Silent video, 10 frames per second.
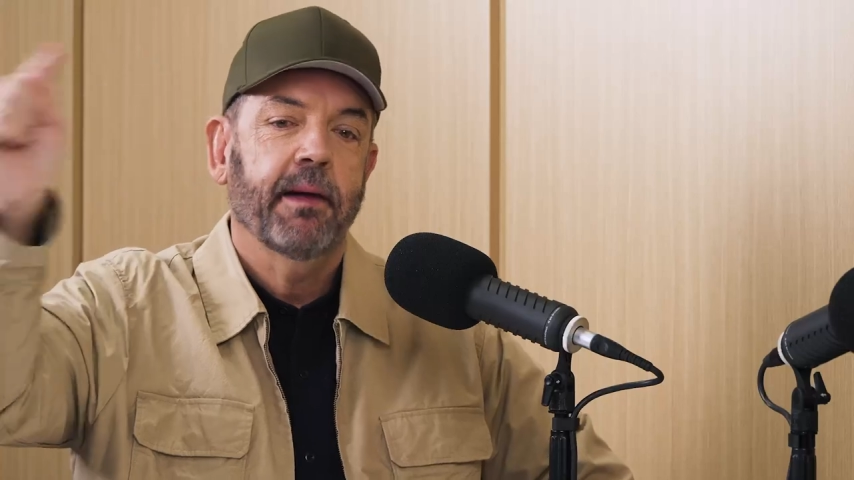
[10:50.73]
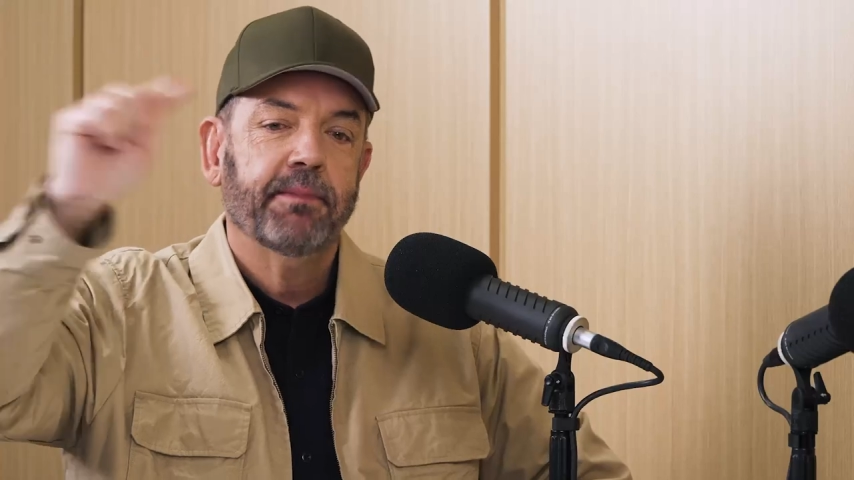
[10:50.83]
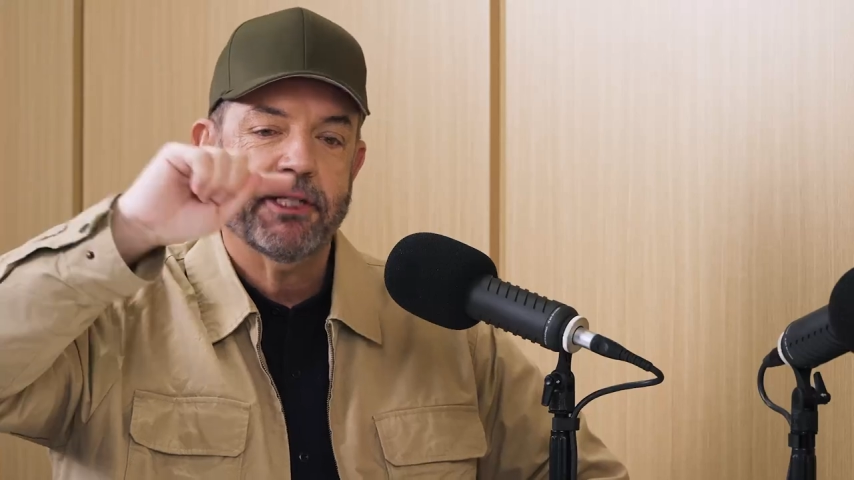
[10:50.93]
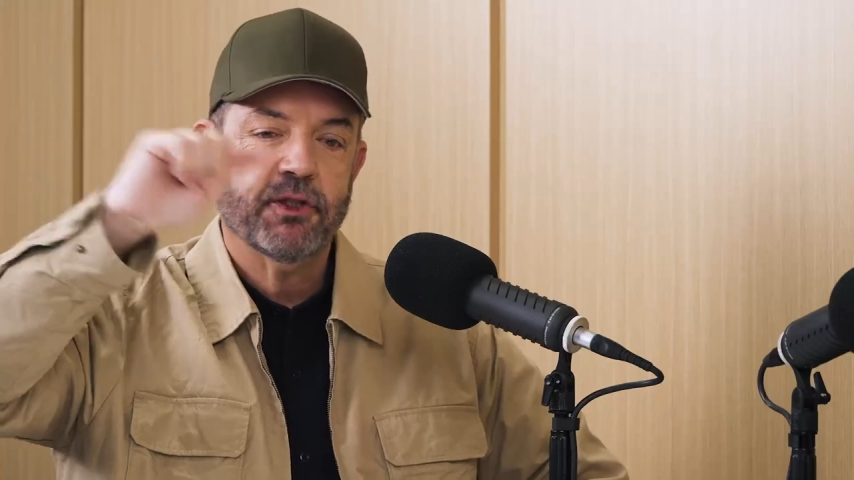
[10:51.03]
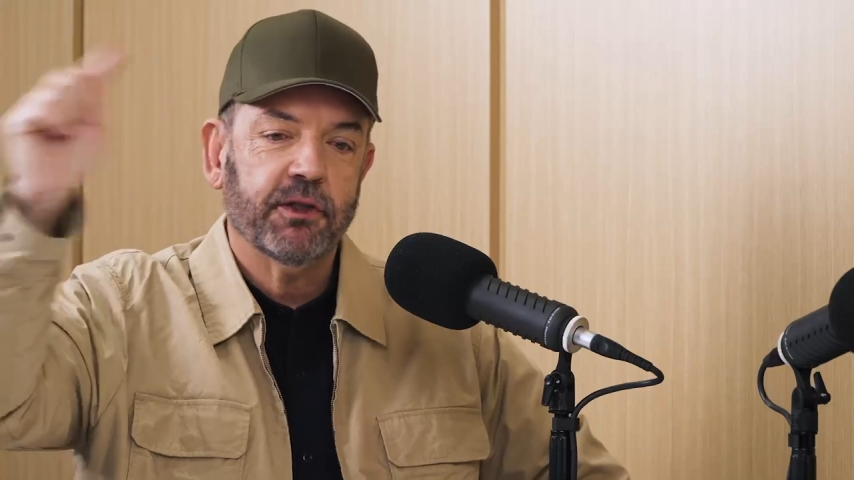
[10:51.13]

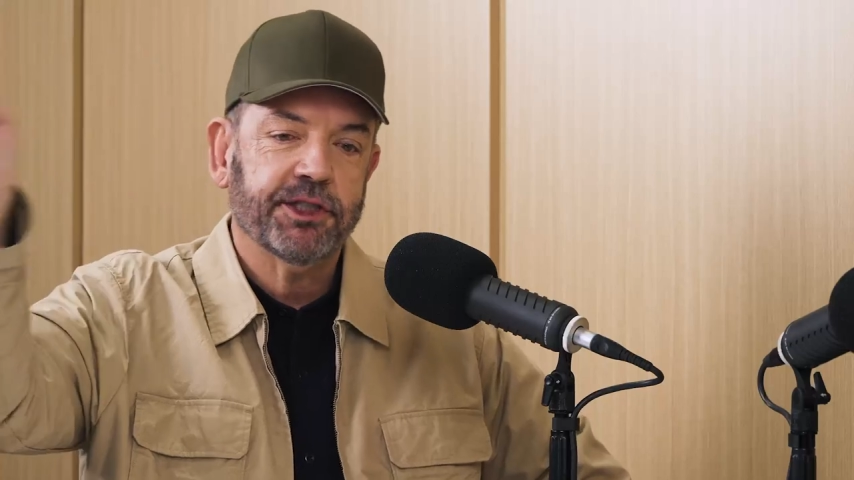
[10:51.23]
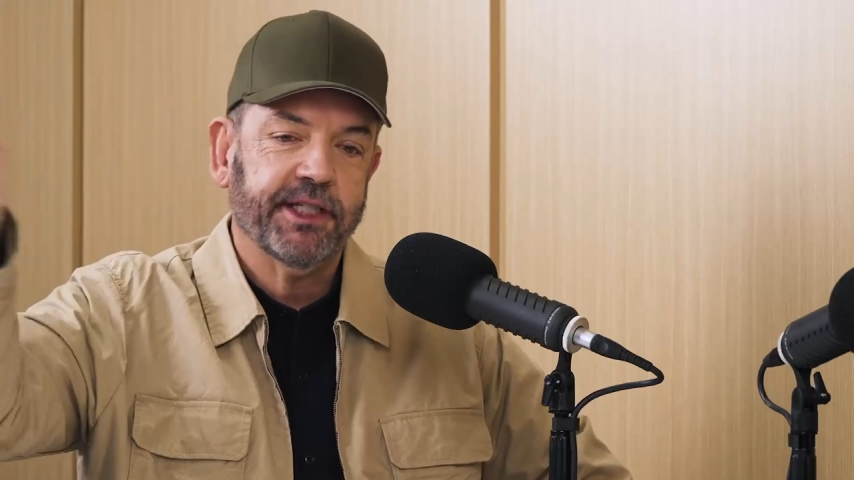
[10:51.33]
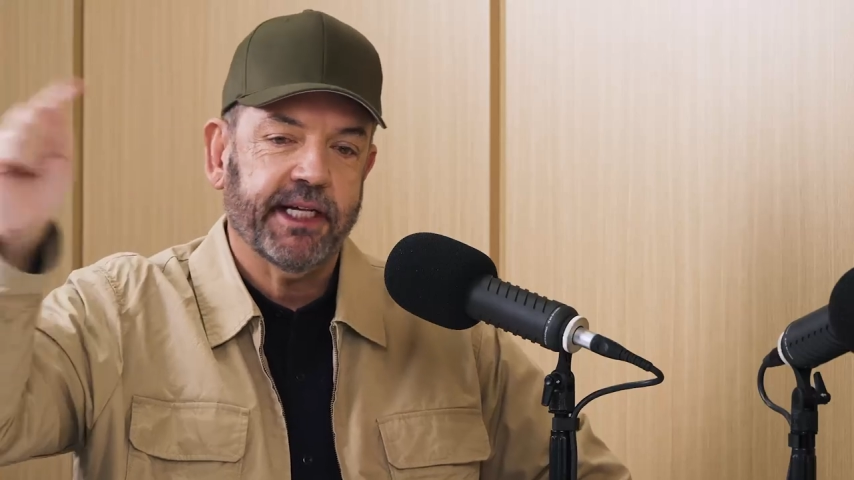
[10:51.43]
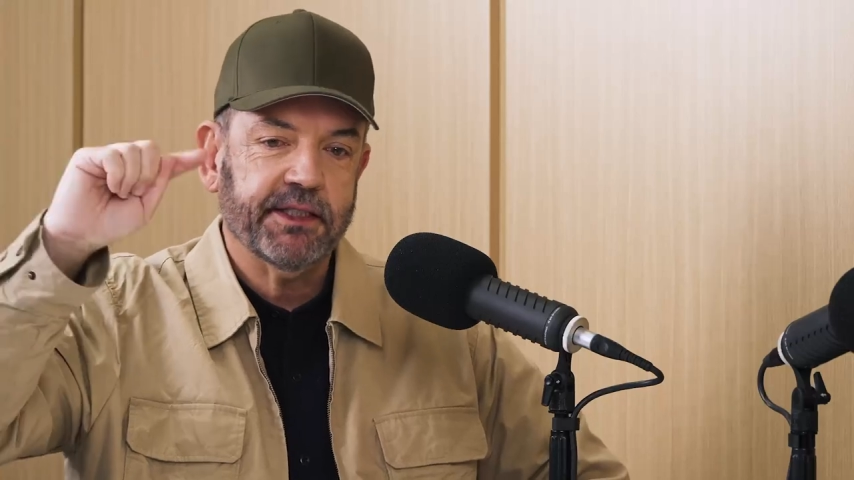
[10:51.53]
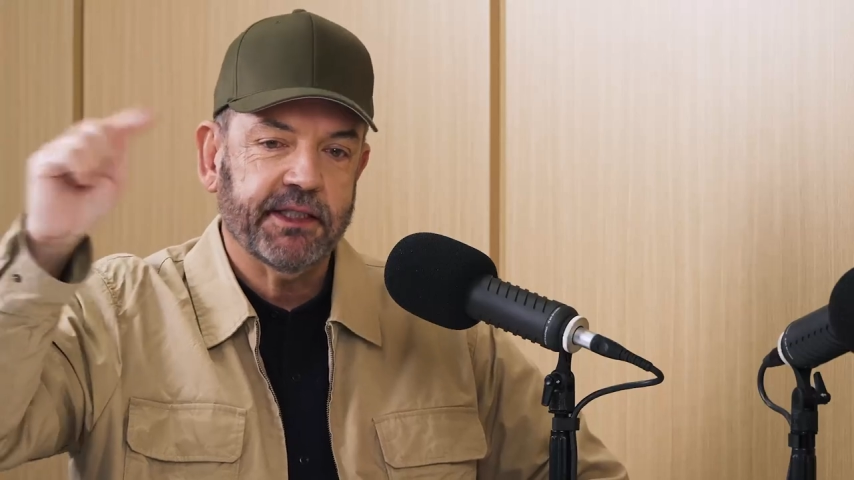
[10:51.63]
place called
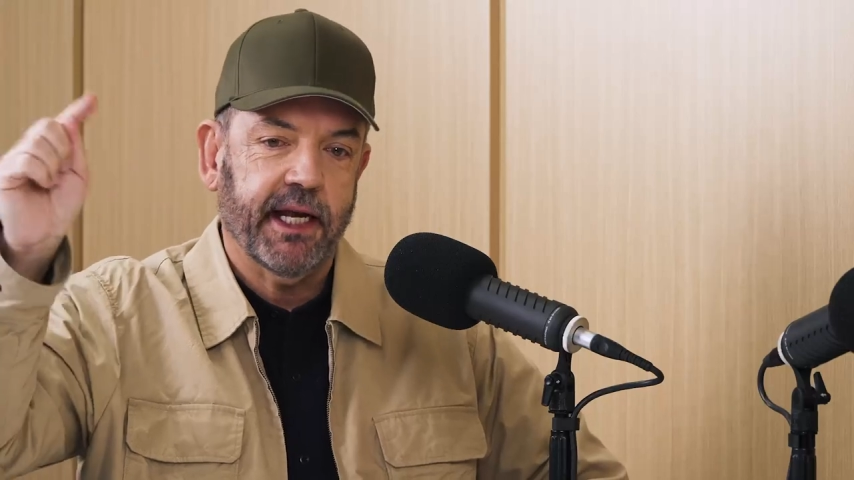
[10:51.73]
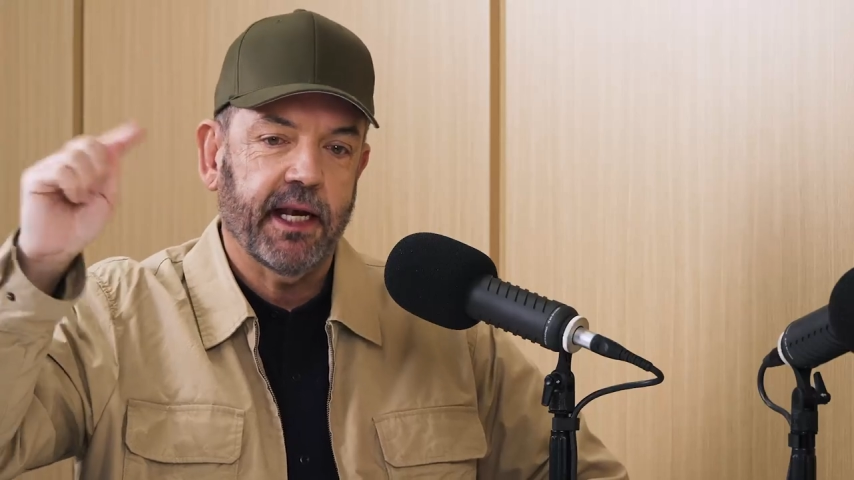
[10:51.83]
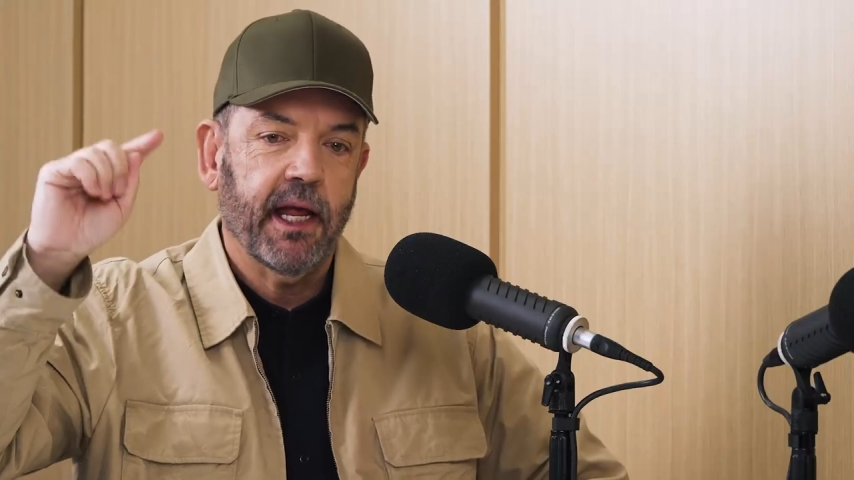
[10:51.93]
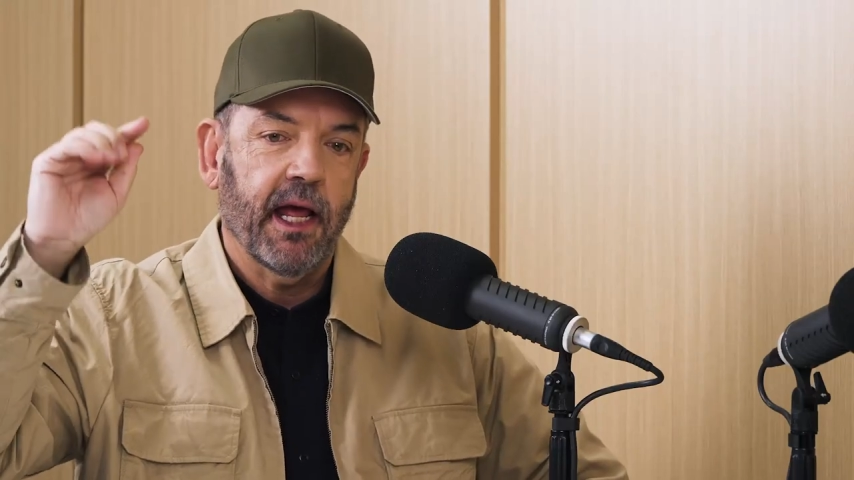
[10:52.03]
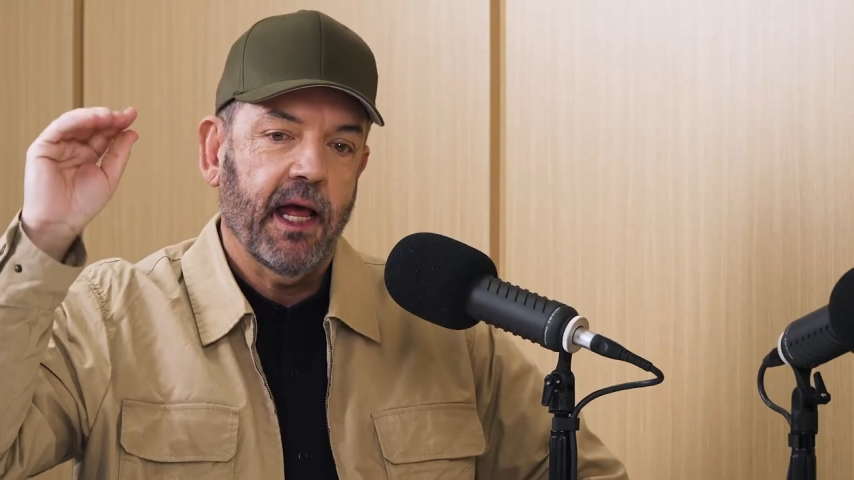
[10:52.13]
Shenzhen,